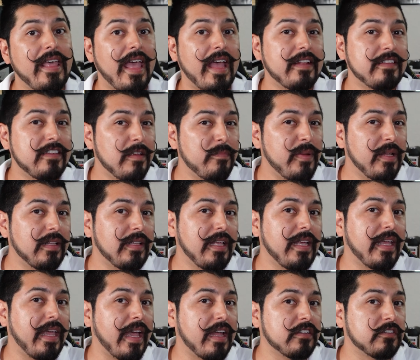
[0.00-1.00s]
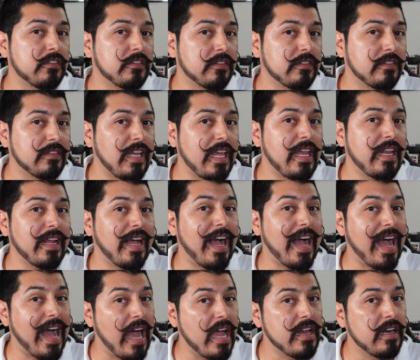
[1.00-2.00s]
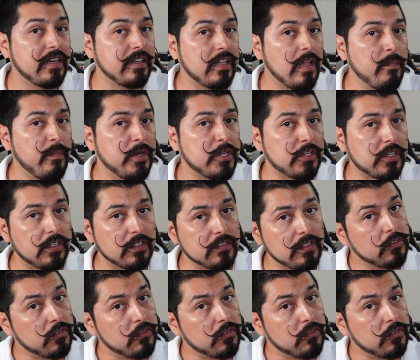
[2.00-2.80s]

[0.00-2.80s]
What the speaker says: and typically can sustain higher temperatures.